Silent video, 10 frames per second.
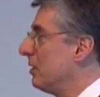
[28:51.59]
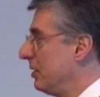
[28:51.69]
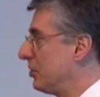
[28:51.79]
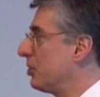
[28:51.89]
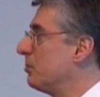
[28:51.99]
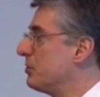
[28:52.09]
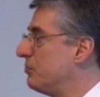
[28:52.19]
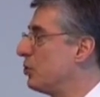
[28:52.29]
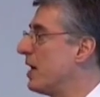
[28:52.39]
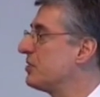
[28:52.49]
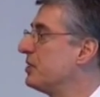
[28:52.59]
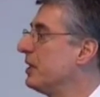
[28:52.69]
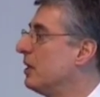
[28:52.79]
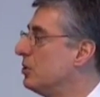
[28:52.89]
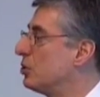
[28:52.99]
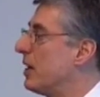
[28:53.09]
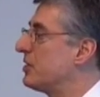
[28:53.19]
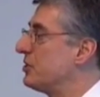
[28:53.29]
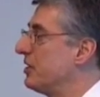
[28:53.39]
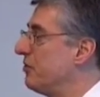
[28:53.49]
in terms of dressing,
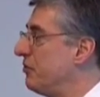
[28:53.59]
undressing,